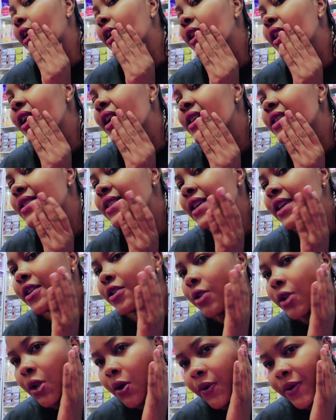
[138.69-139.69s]
clear skin,
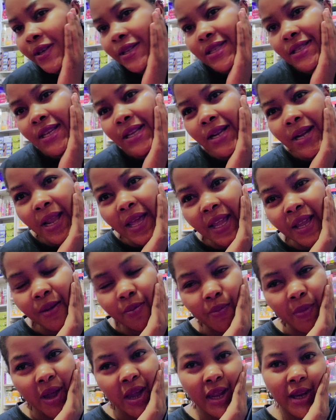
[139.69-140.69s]
glowing skin like
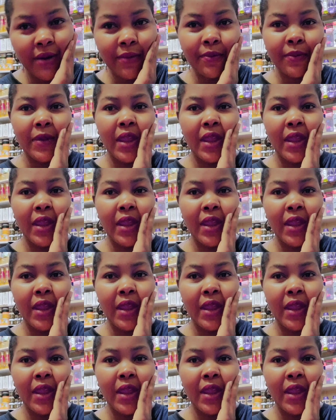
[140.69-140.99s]
mine.